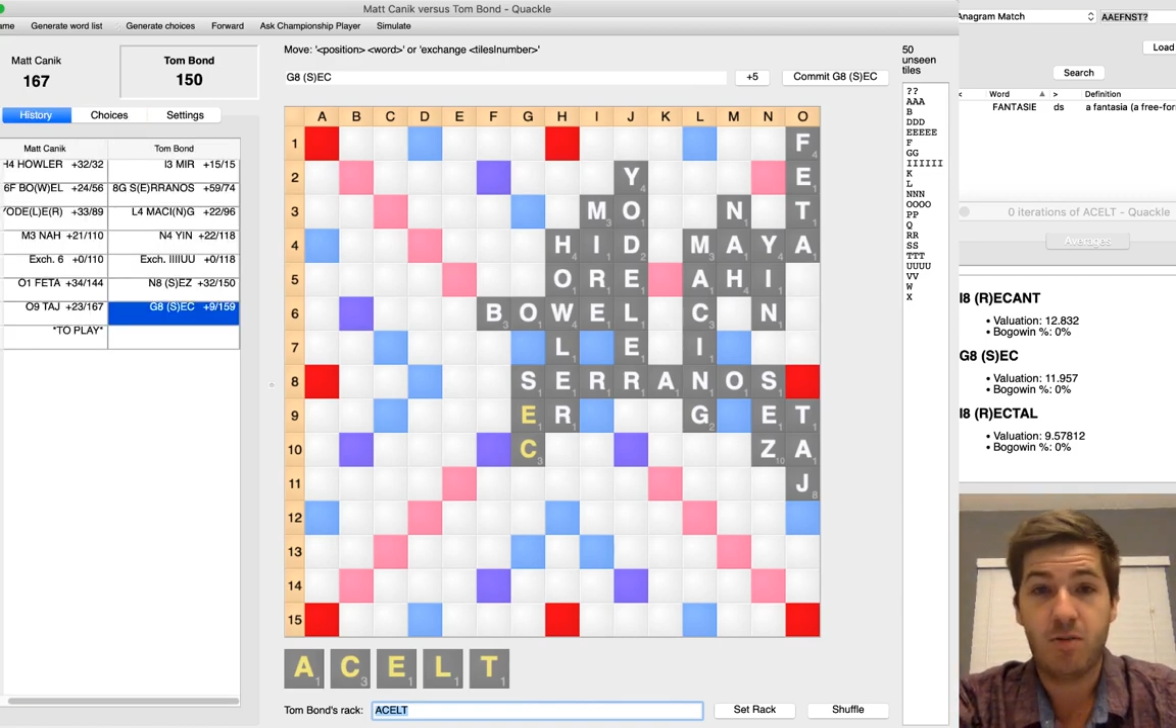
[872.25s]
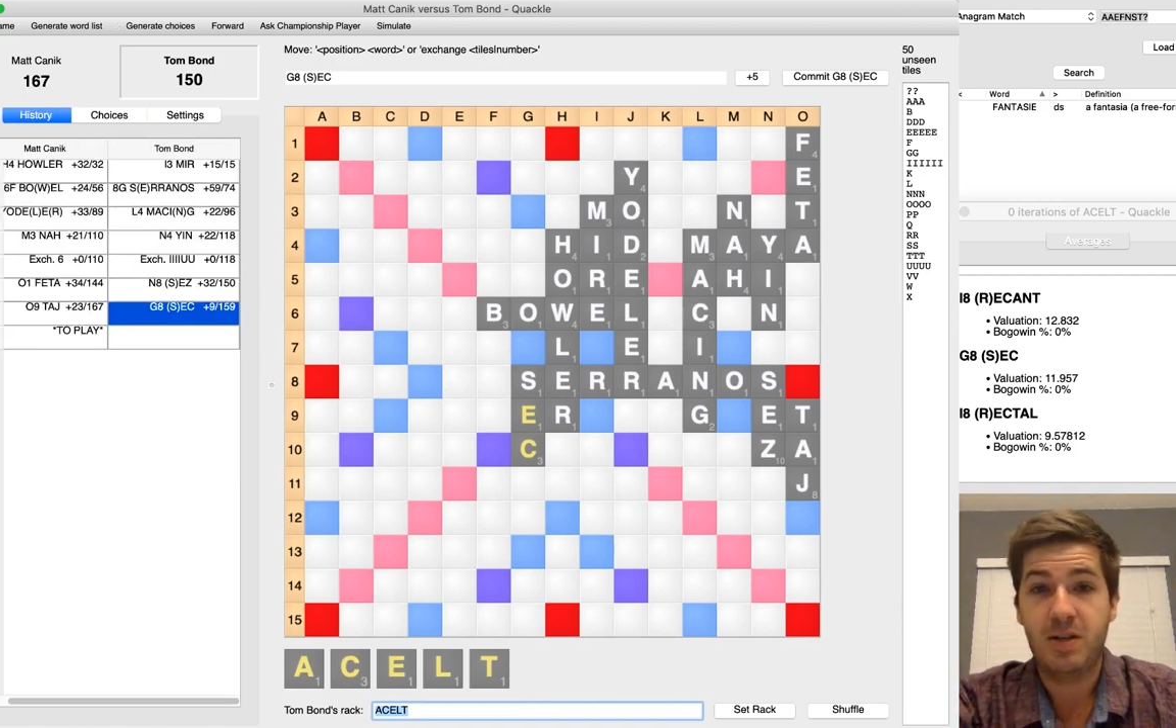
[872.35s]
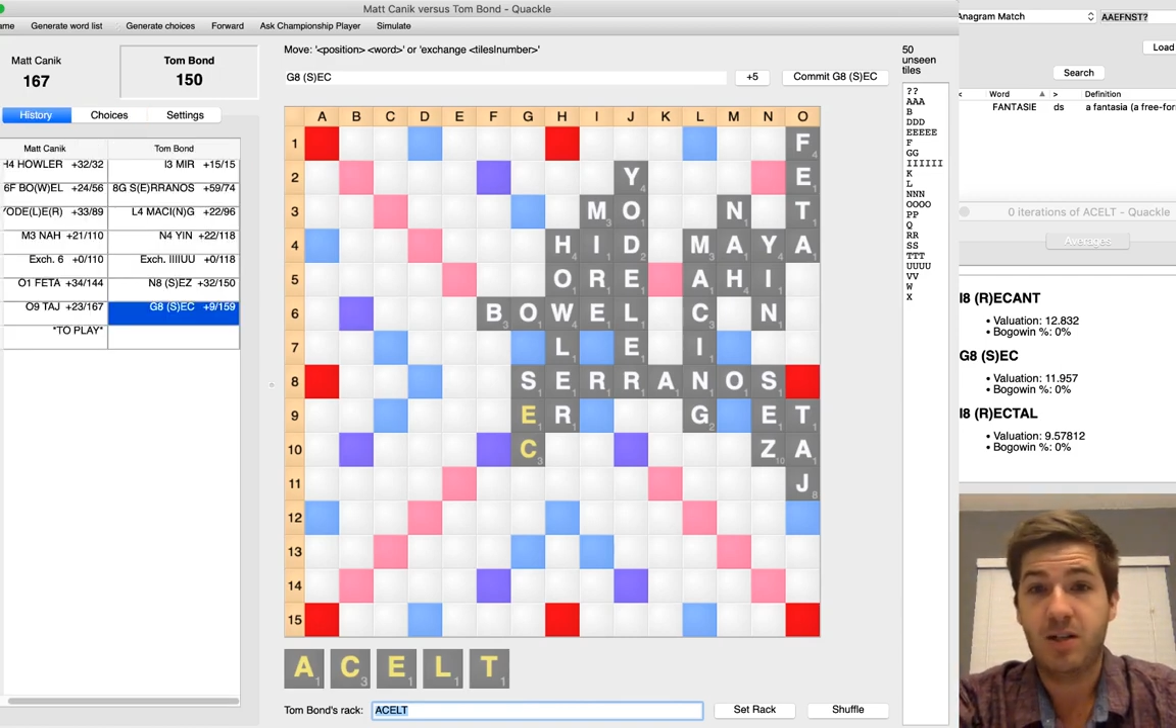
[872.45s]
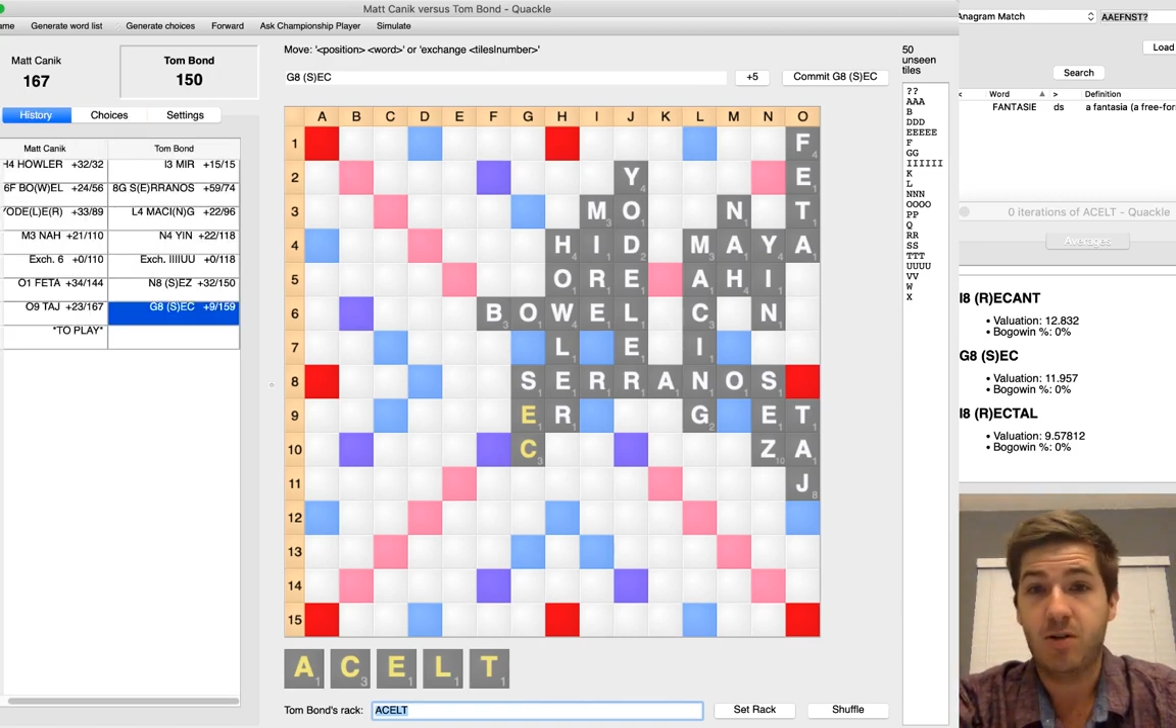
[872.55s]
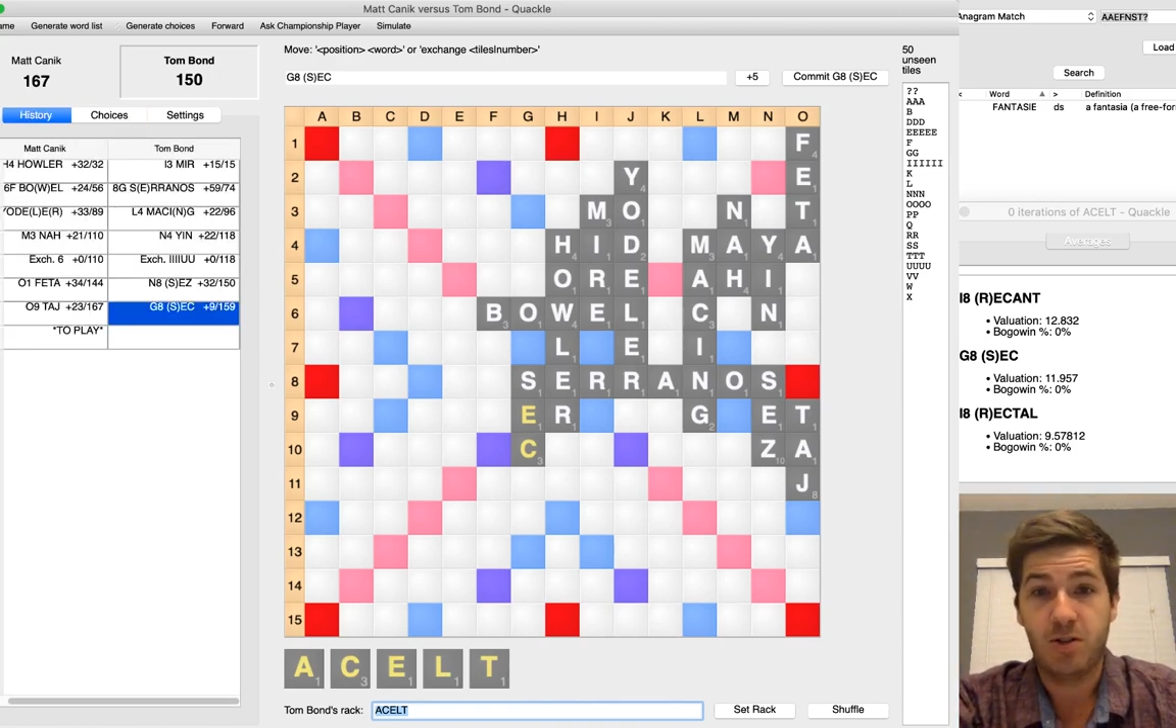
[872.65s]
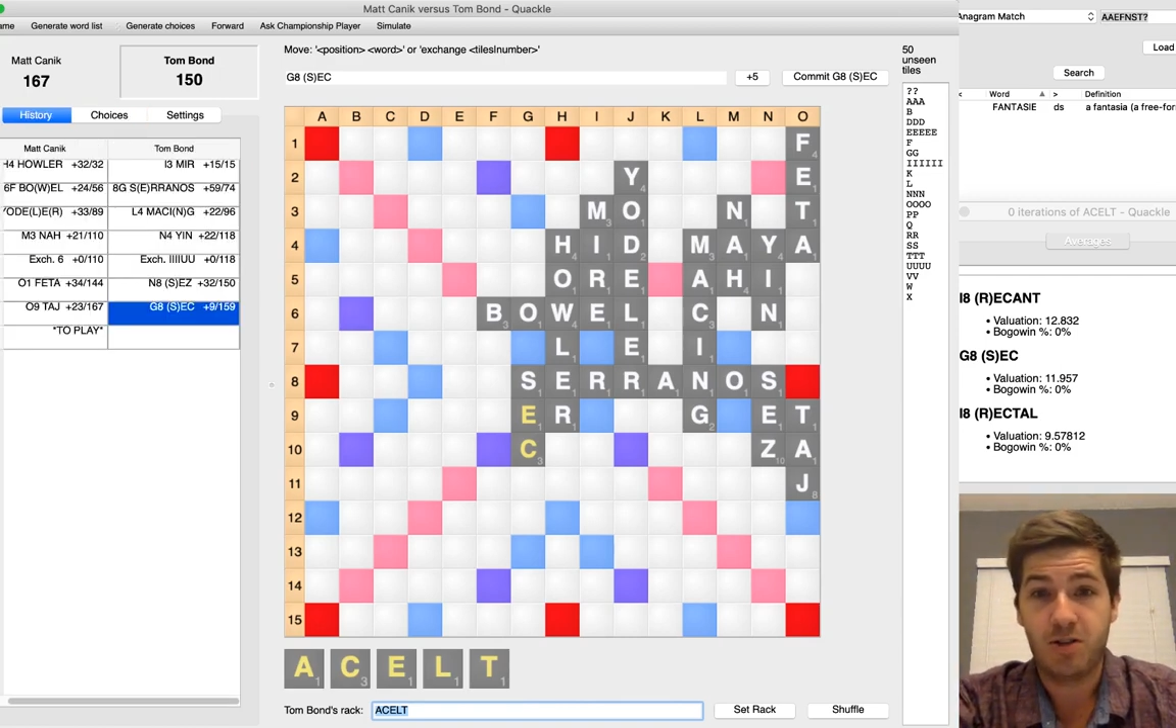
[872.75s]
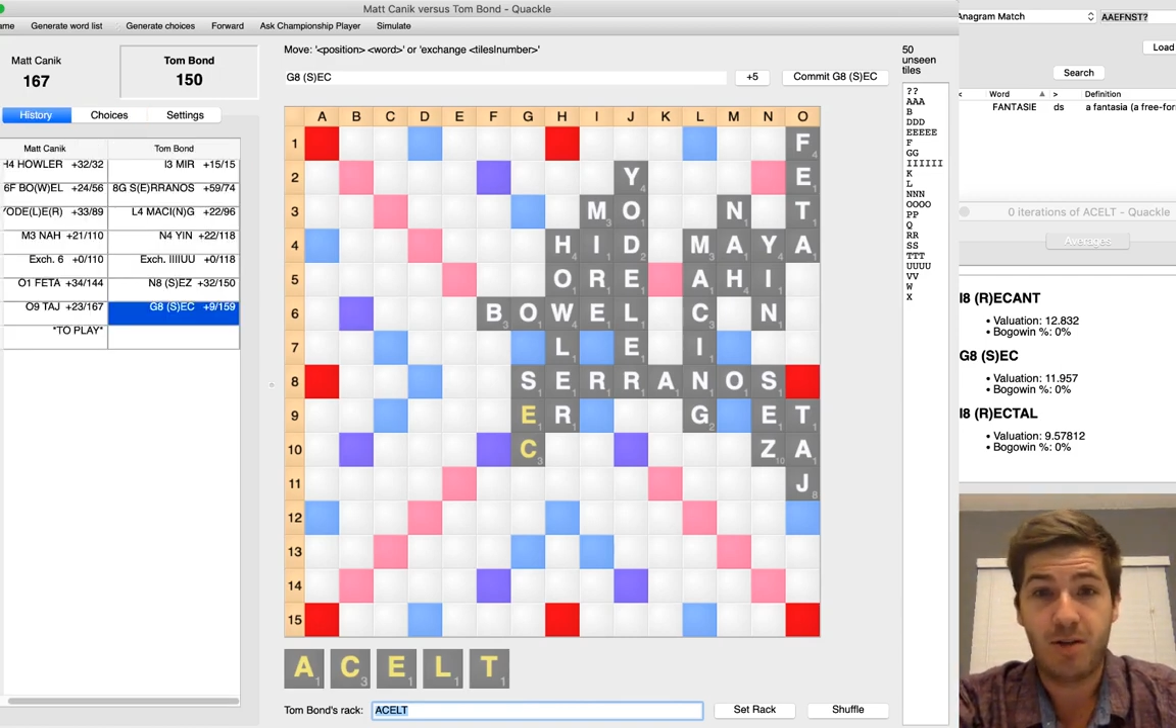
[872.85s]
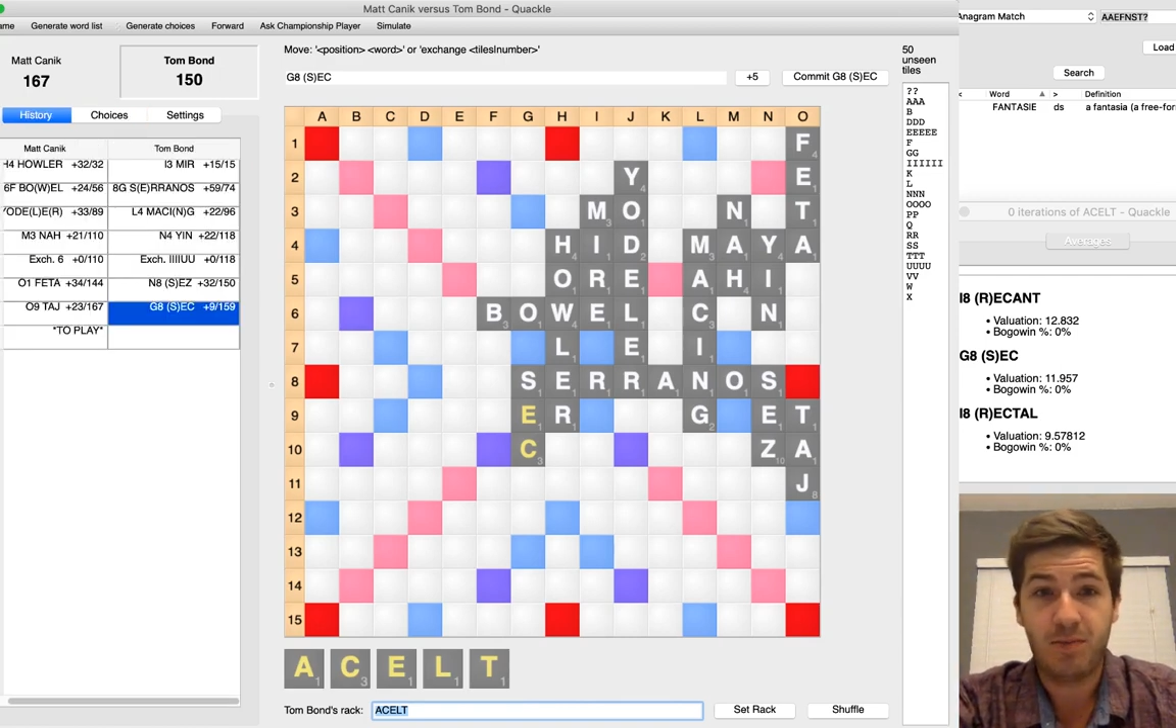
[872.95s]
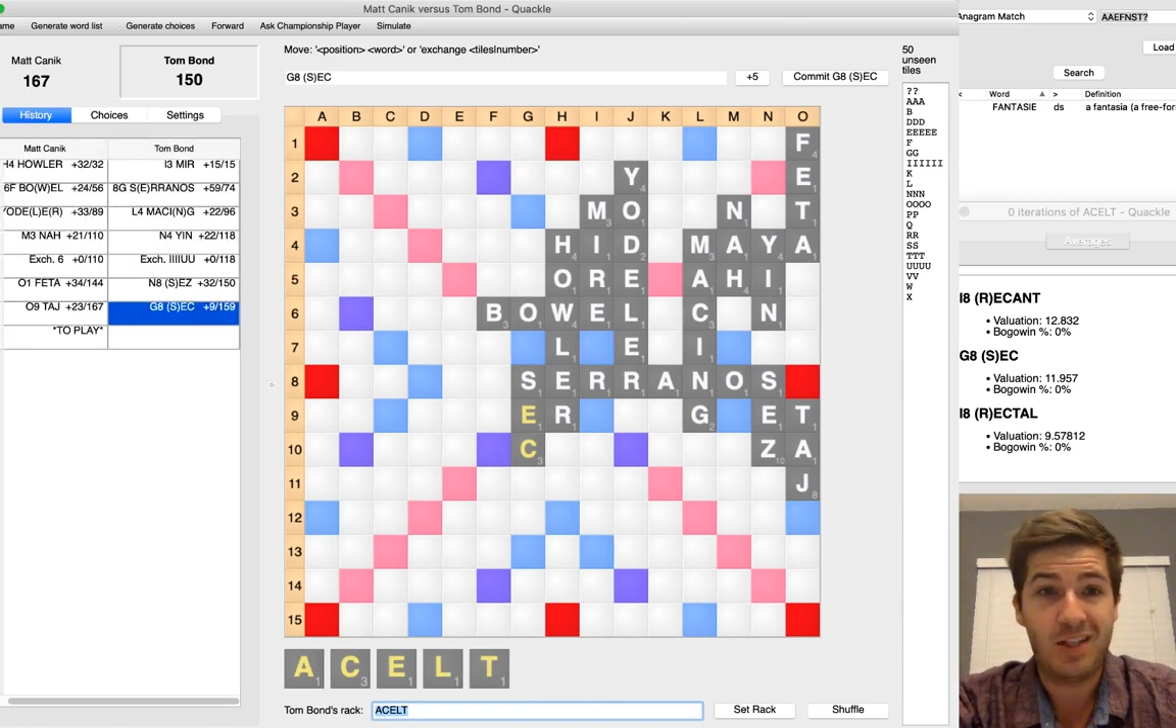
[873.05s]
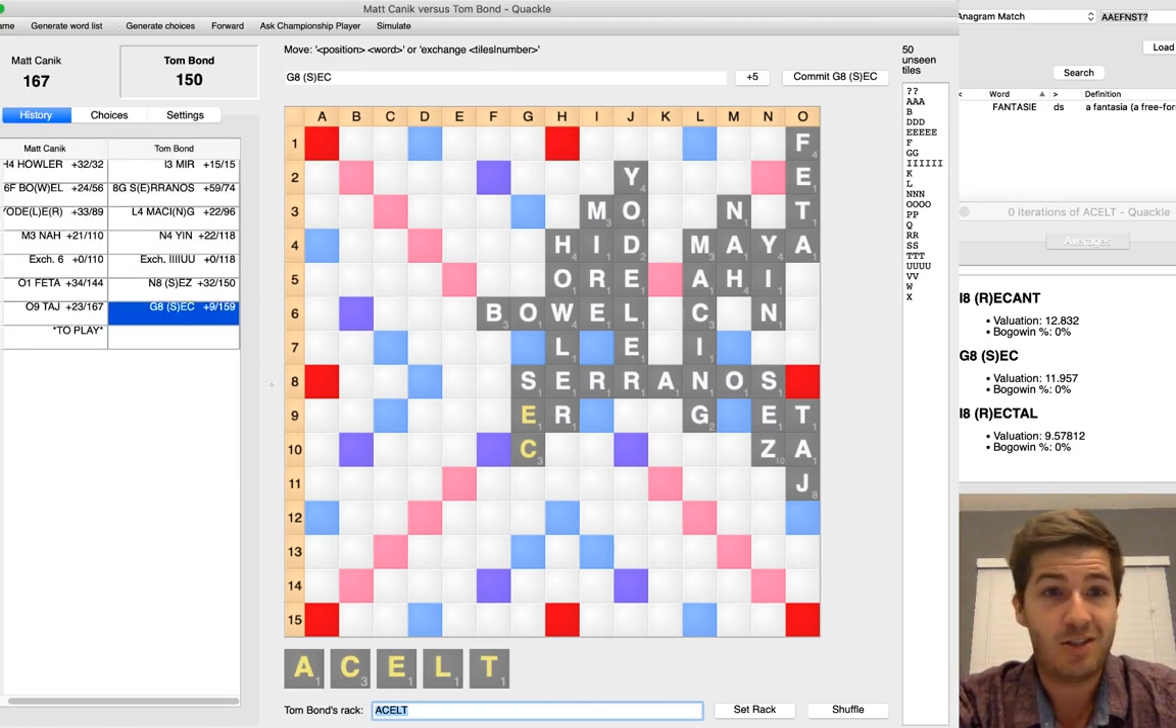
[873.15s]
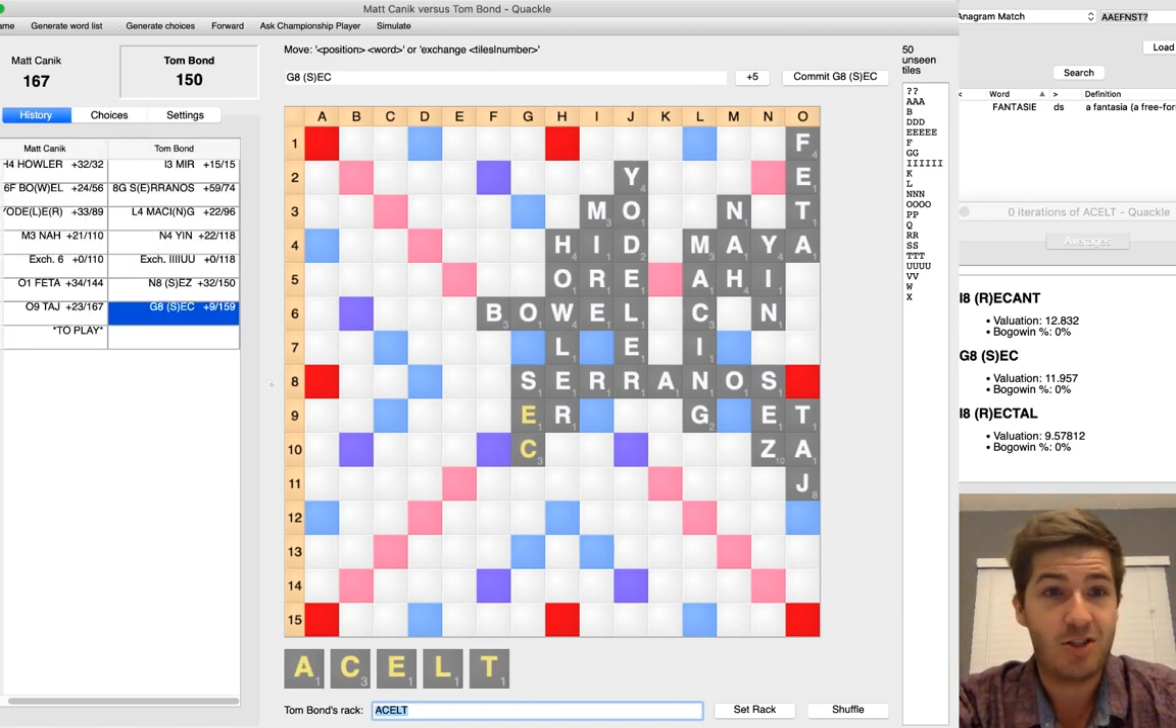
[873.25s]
bingo or something.